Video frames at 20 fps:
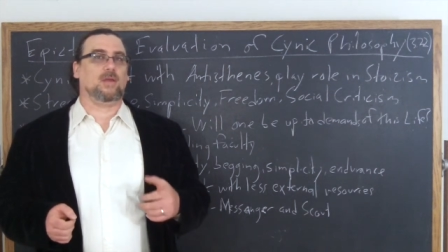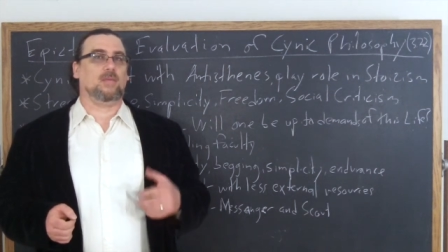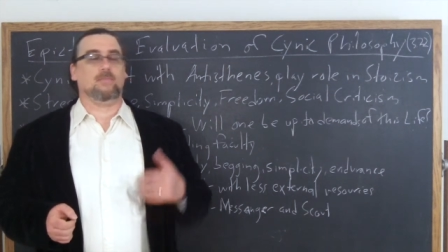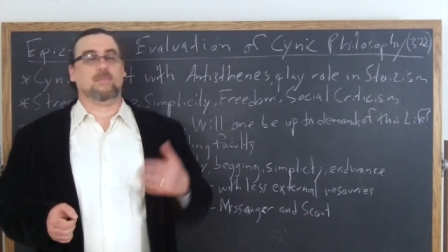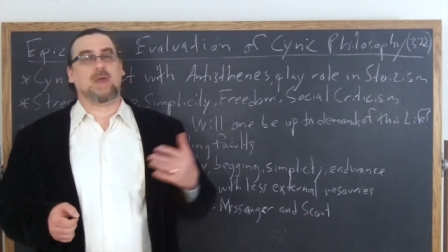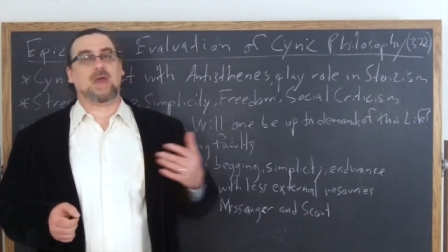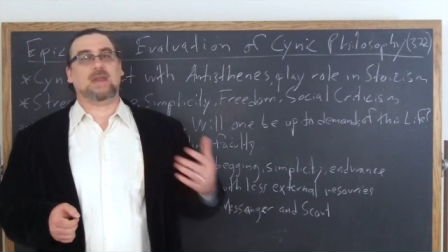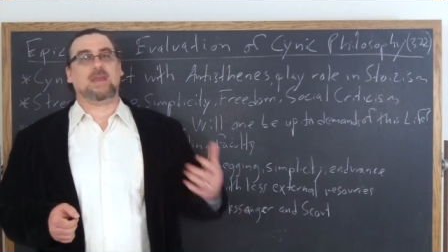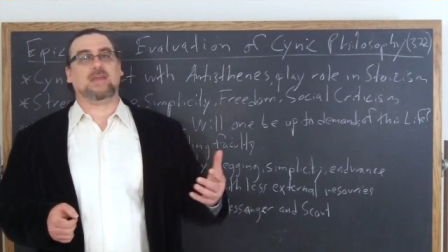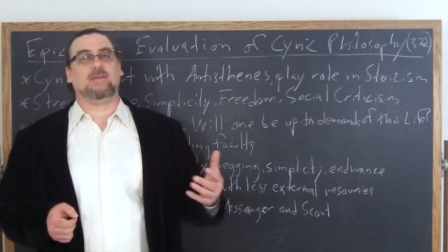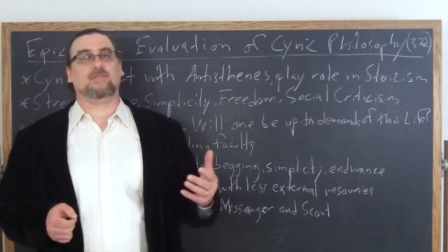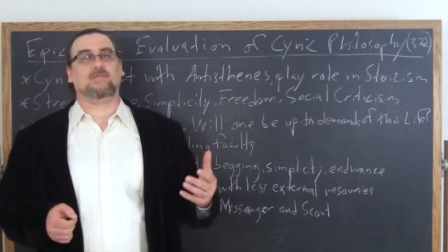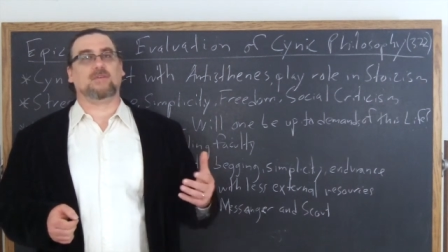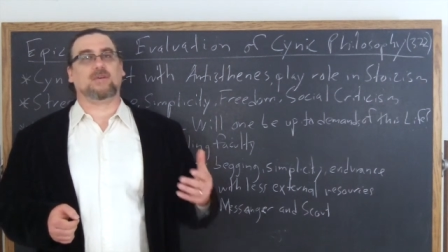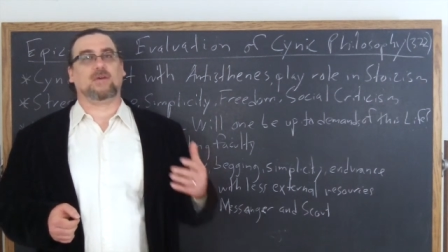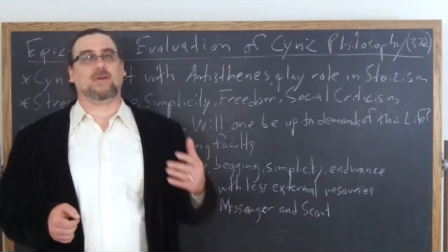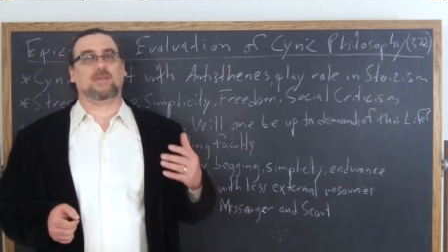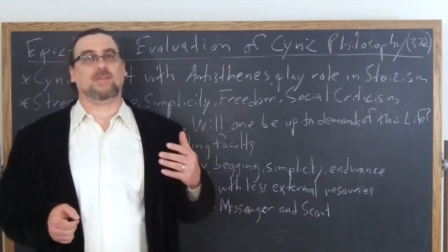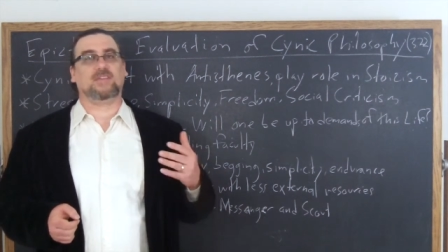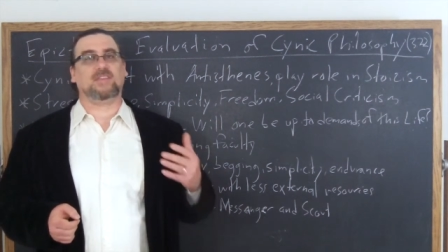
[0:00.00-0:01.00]
many of
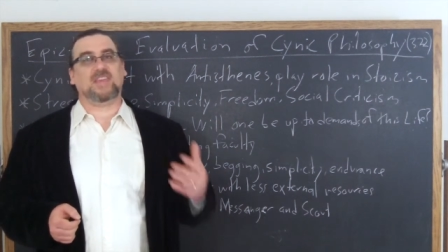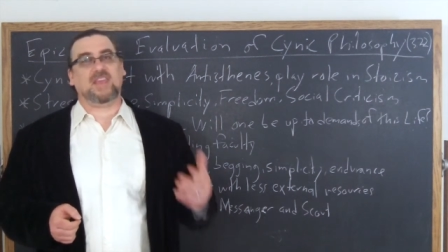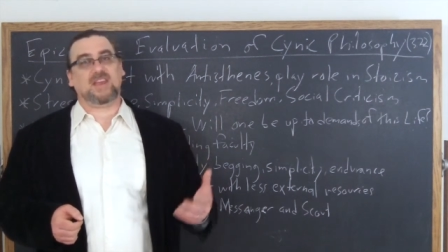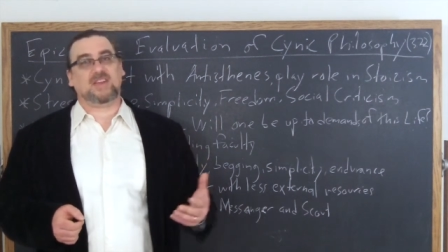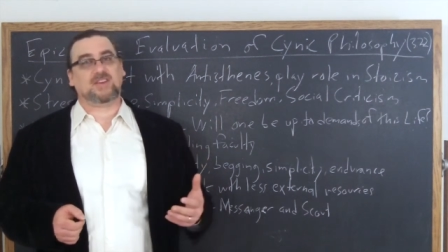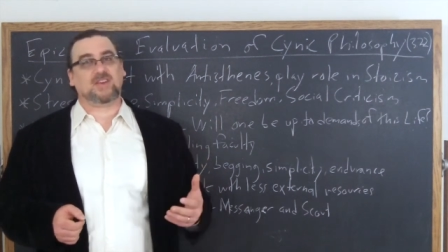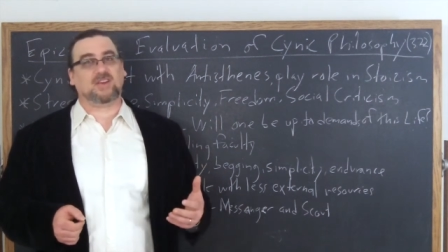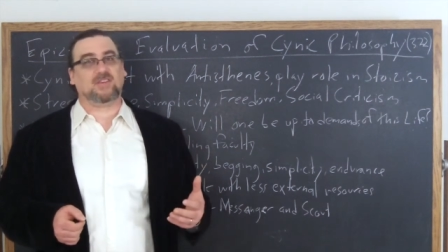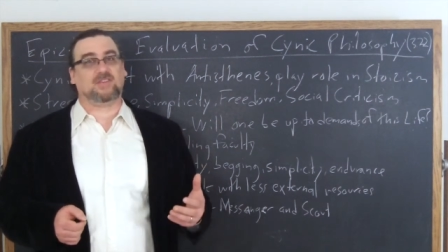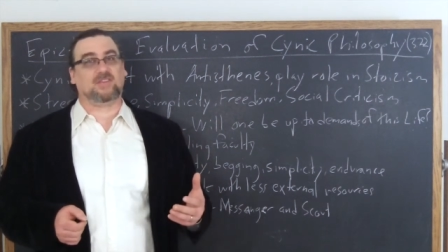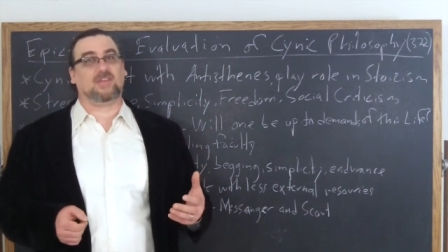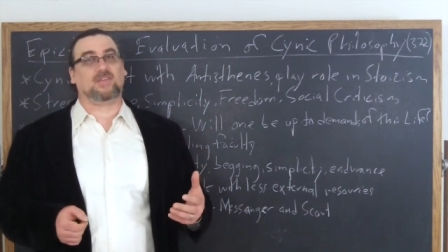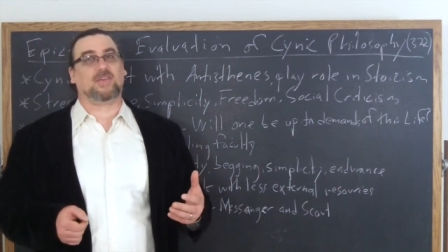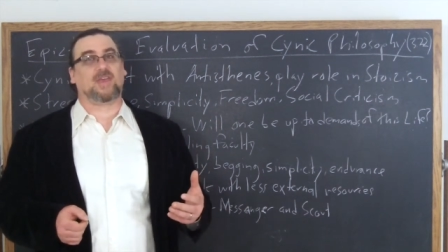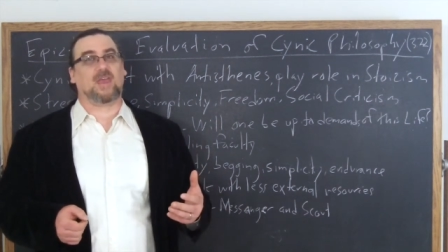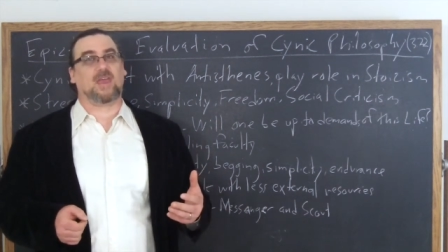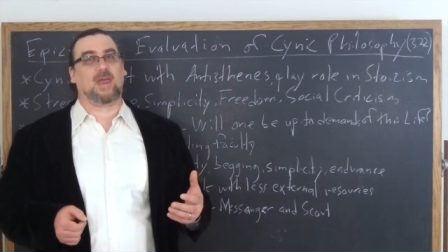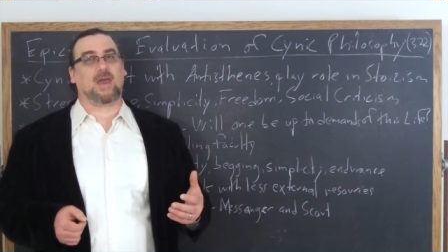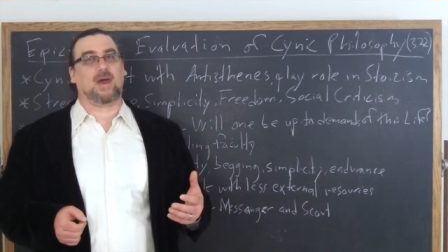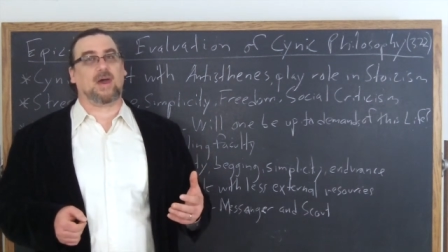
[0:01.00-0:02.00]
the, the teachings that
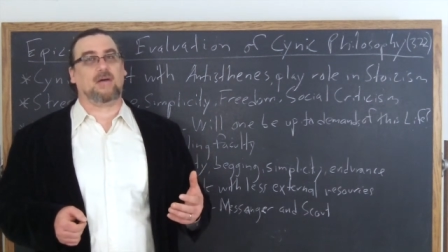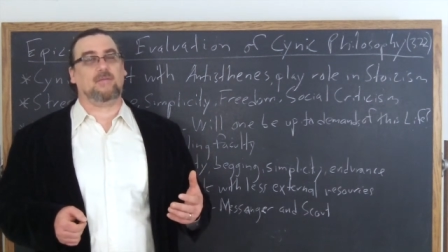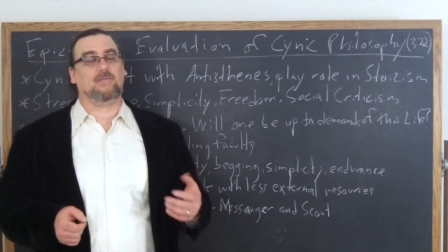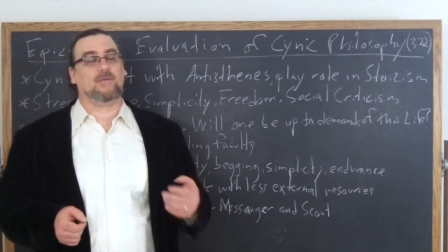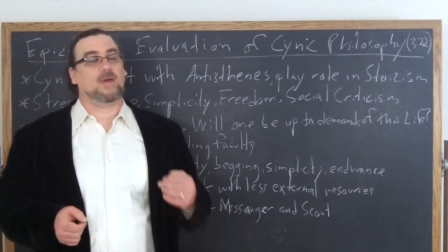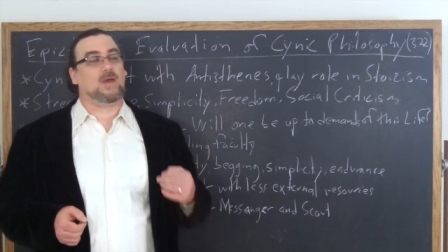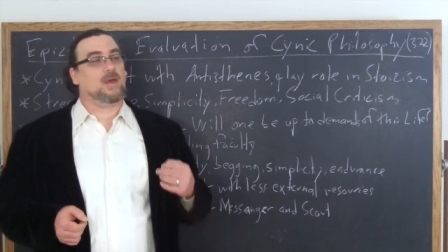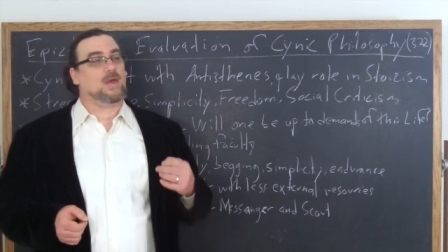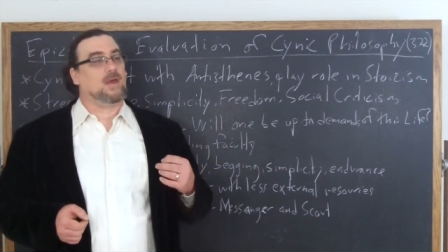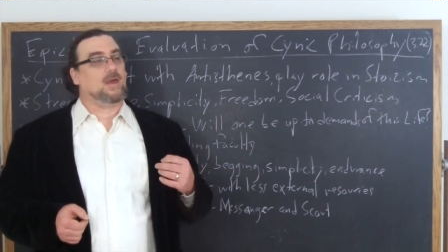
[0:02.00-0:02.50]
they have,